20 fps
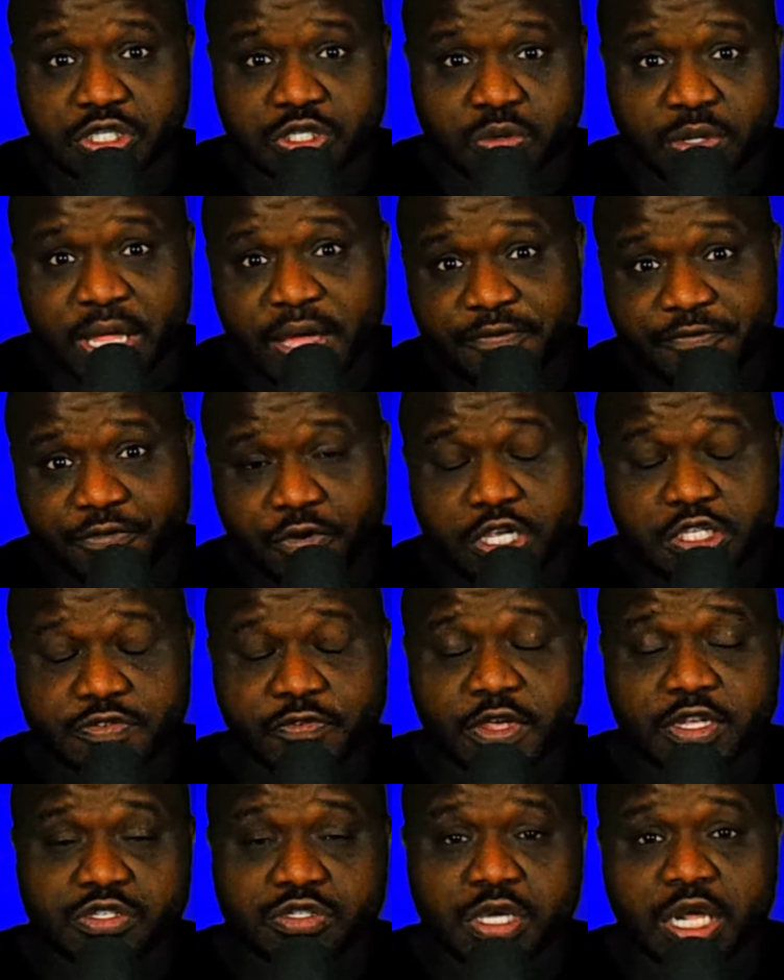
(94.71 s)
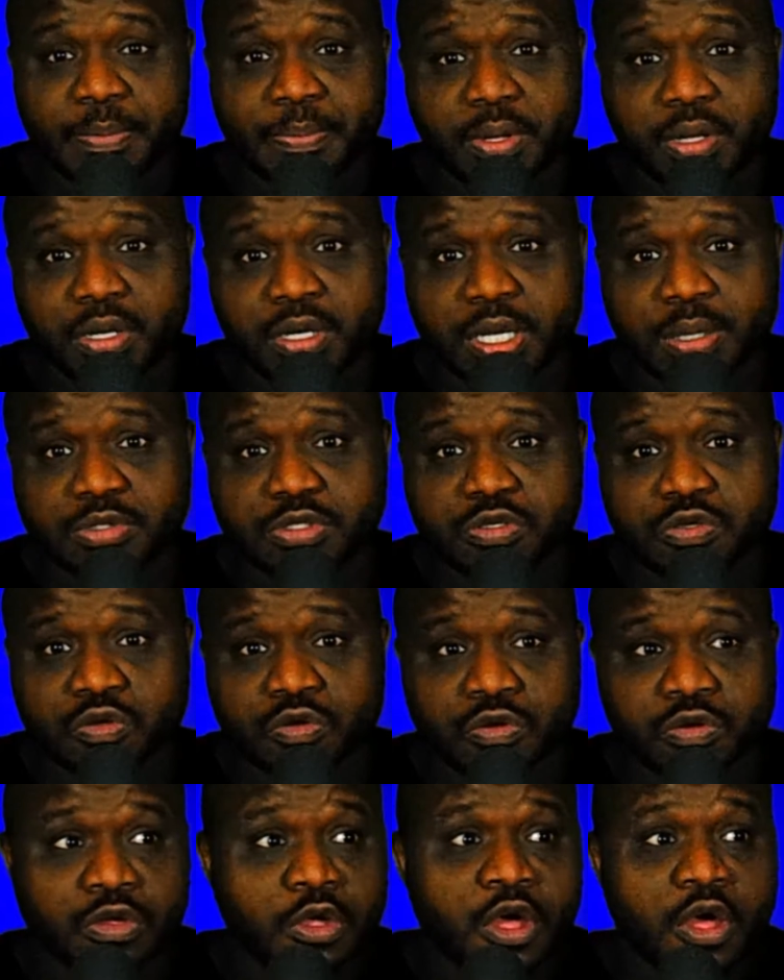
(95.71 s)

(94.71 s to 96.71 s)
So that first phase started building up to